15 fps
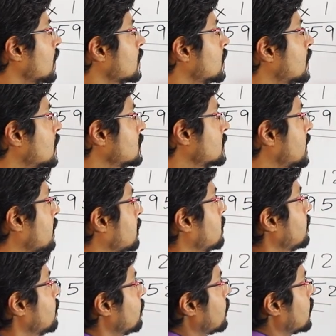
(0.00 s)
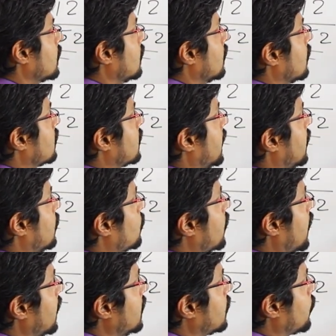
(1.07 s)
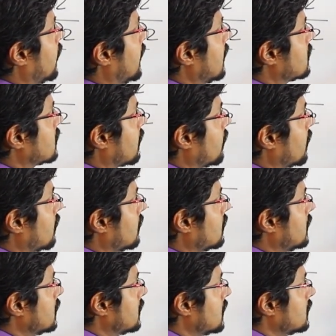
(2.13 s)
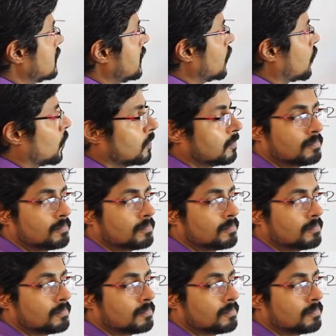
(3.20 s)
Third step, 3 into 9, 27. This is 0.